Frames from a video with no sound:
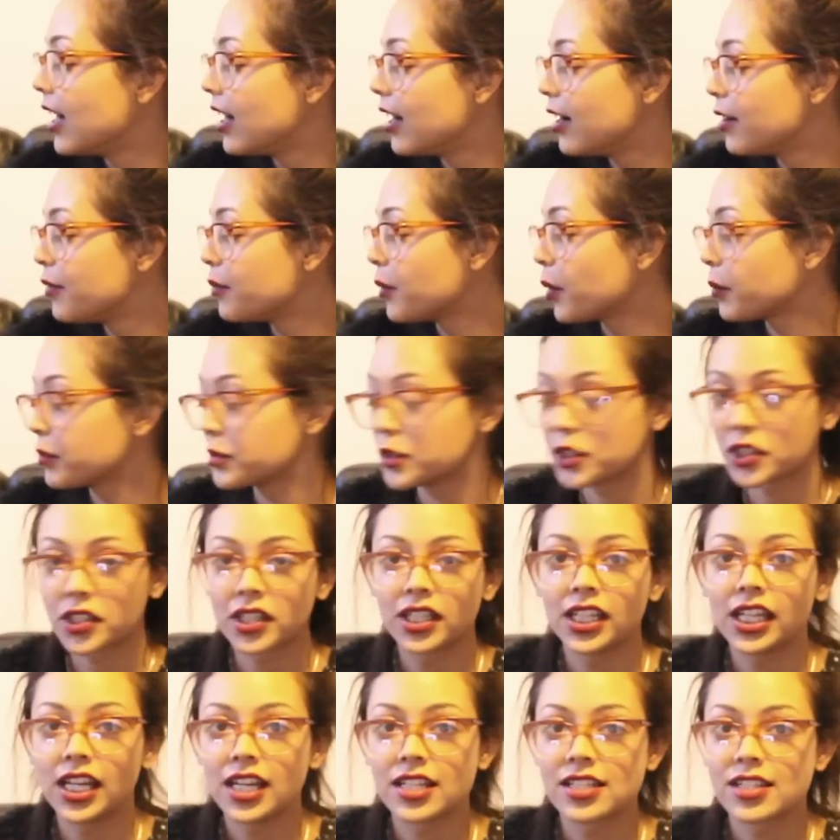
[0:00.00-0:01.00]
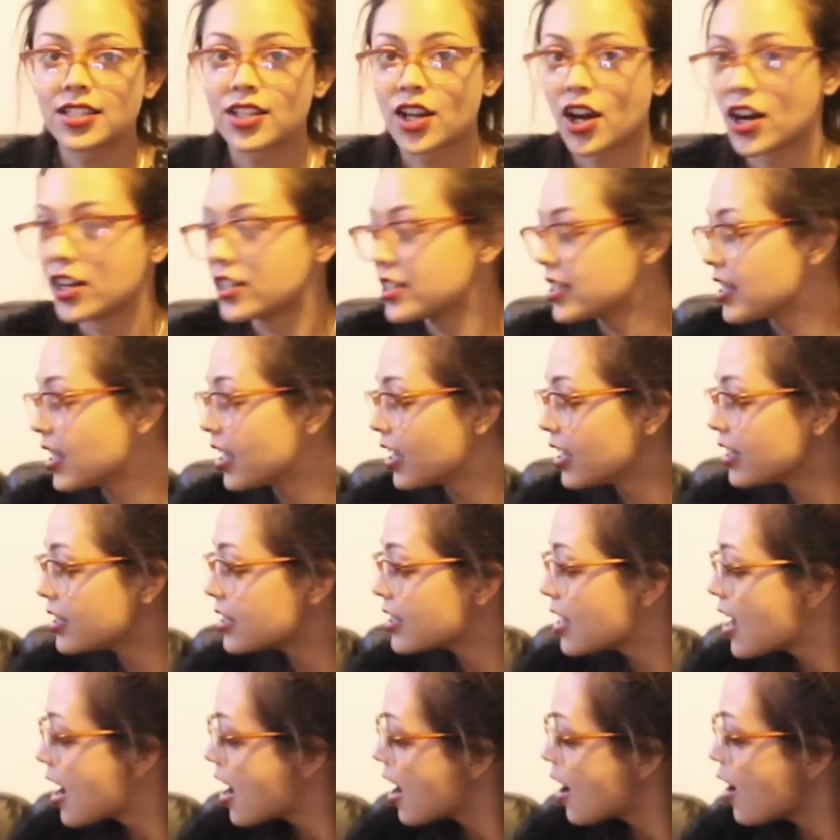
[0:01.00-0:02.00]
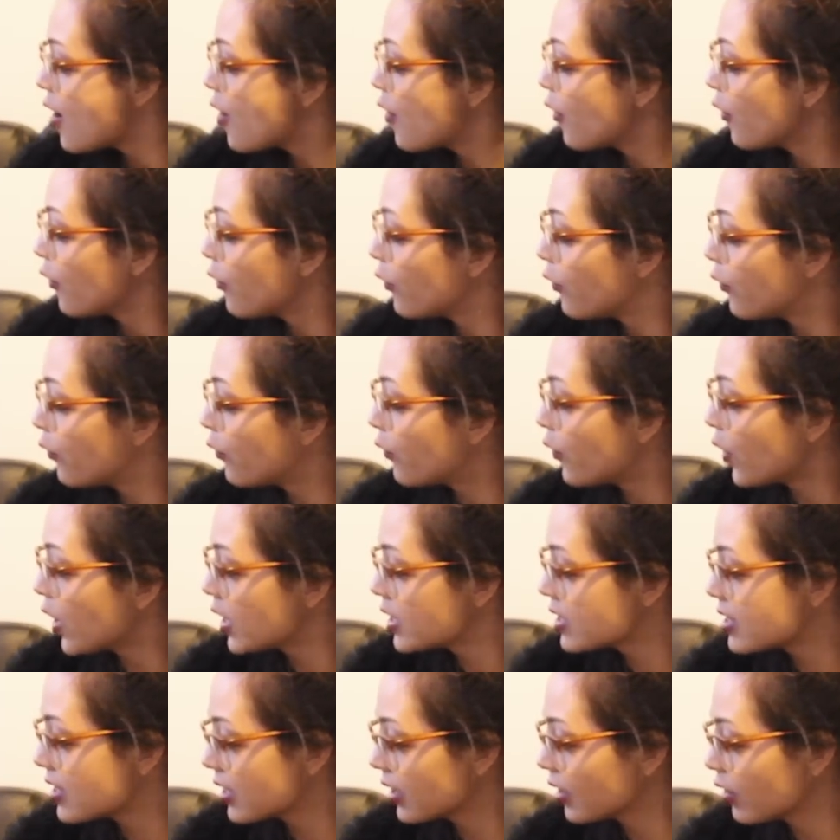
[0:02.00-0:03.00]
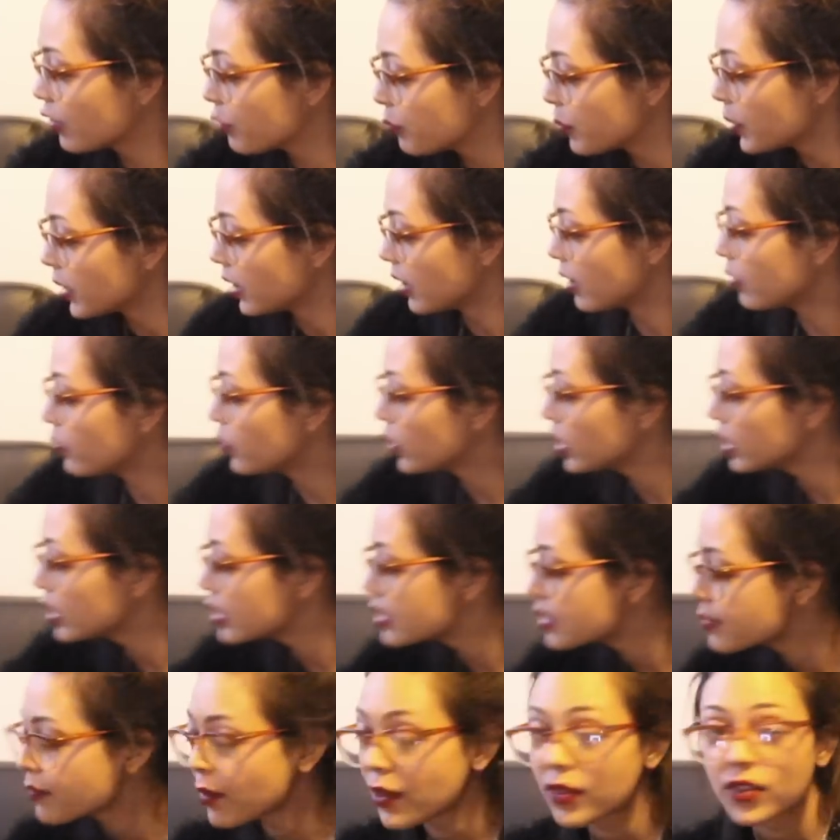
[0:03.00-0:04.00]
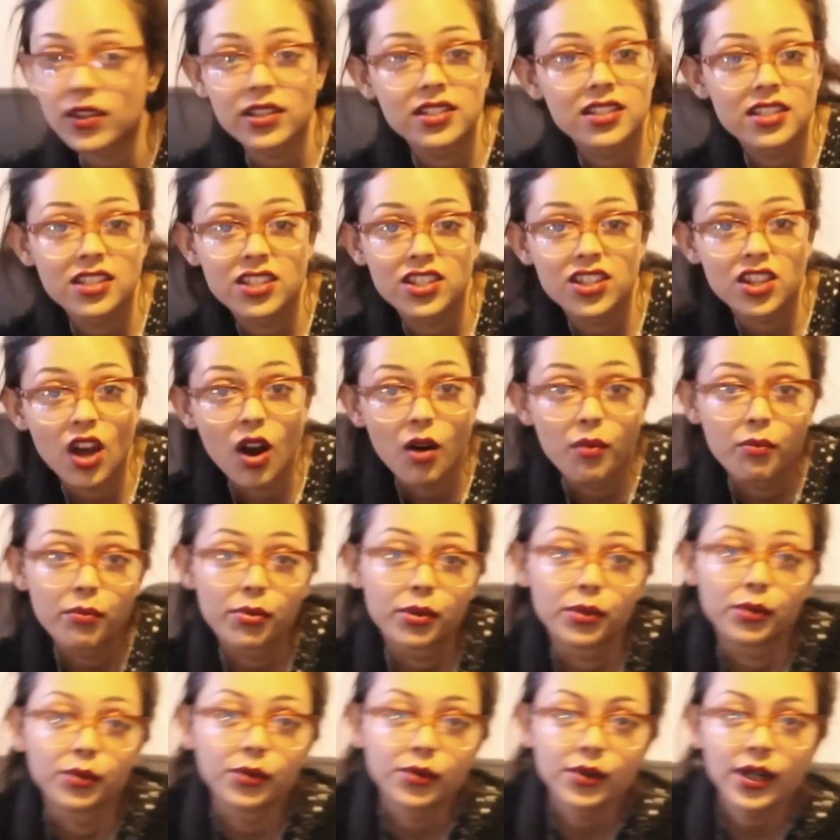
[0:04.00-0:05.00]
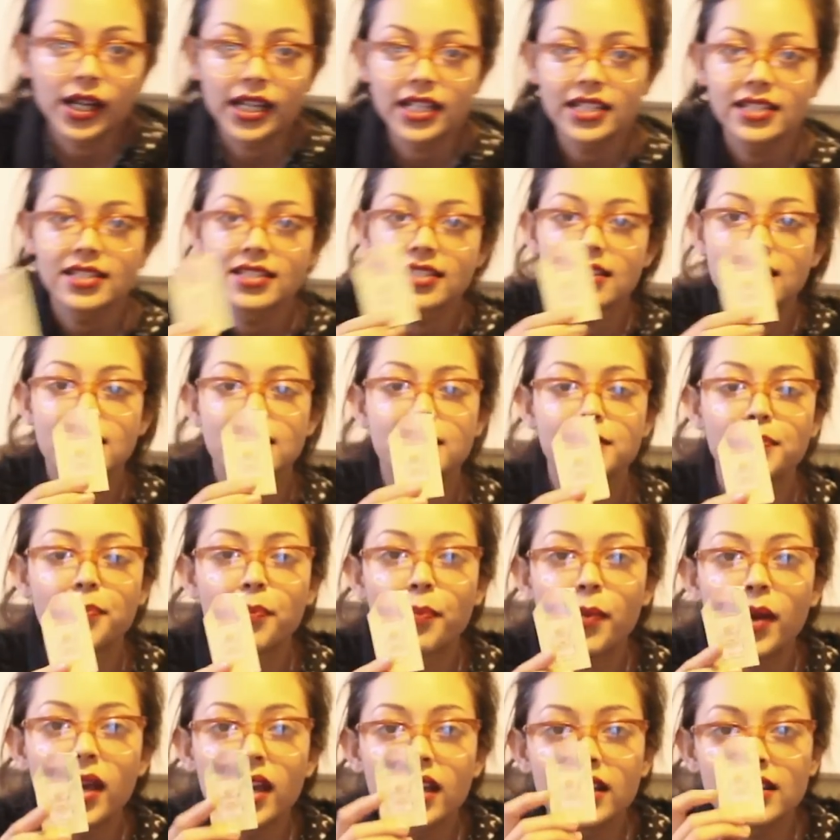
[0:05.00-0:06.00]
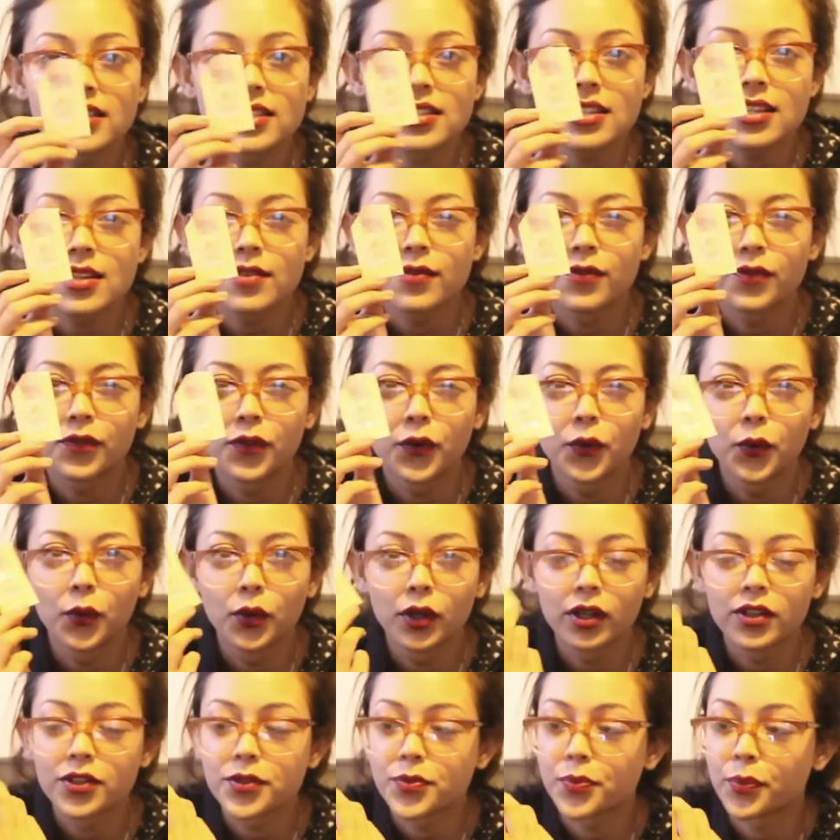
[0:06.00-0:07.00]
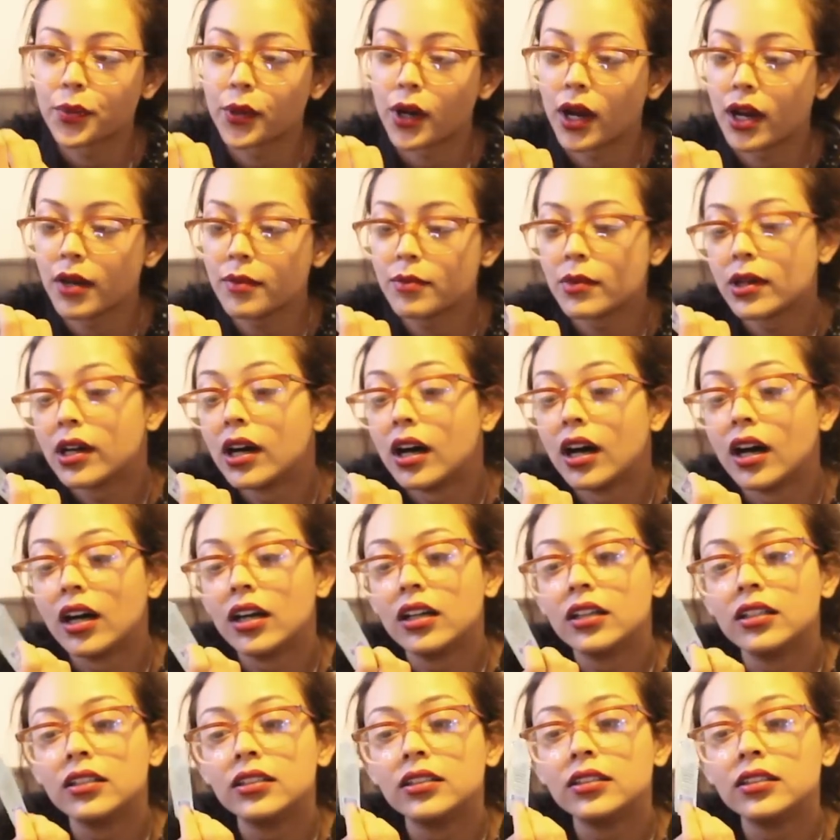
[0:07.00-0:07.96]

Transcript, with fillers: Um, I'm just going to get started. First thing I've been loving this month is a sample. It's this Pixie Flawless Primer.